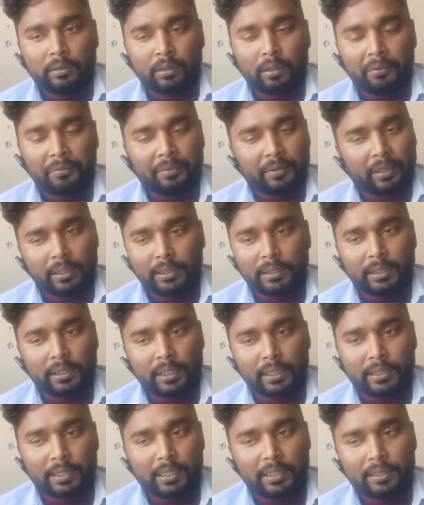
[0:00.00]
of any
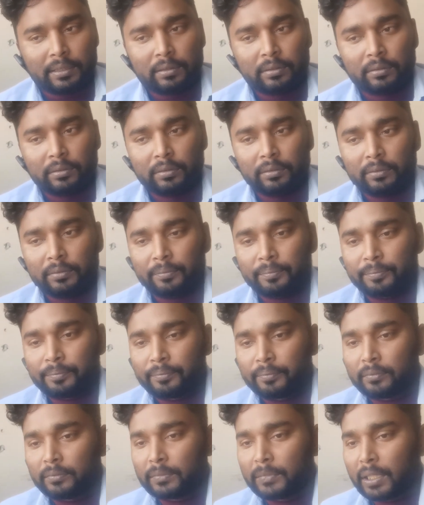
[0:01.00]
cases.
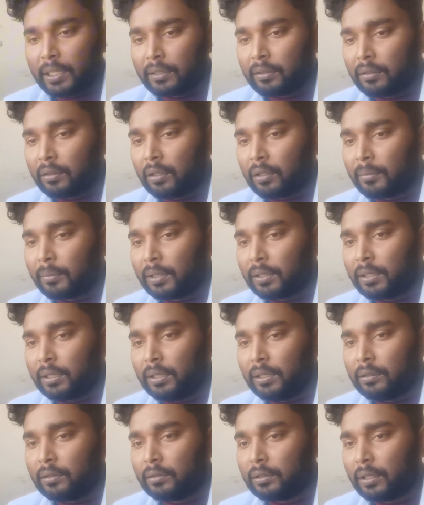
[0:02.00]
That's a normal
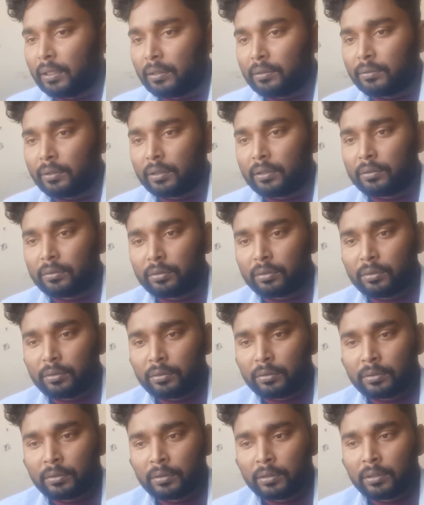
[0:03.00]
thing everyone
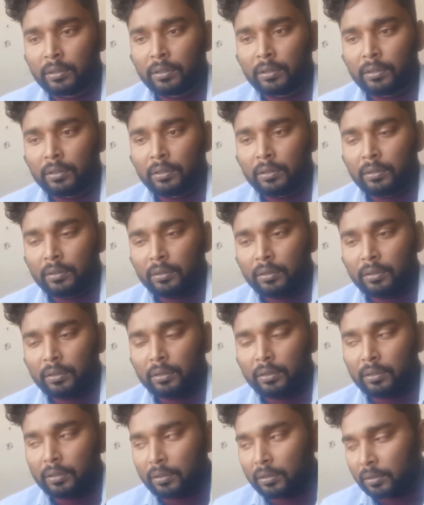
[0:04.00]
do.
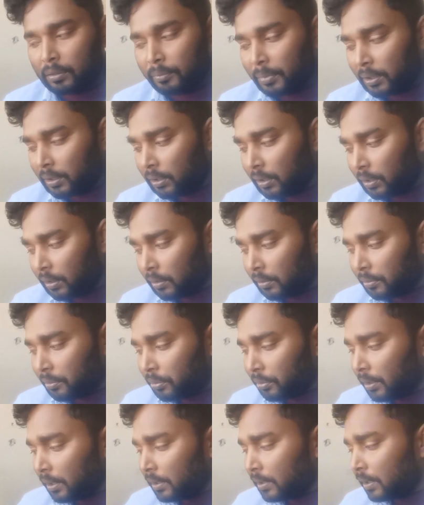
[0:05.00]
But the
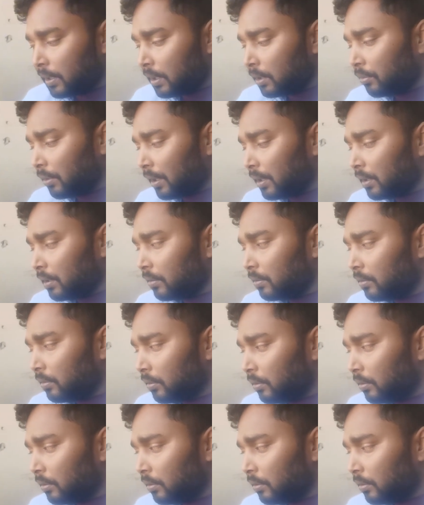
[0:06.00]
today's case was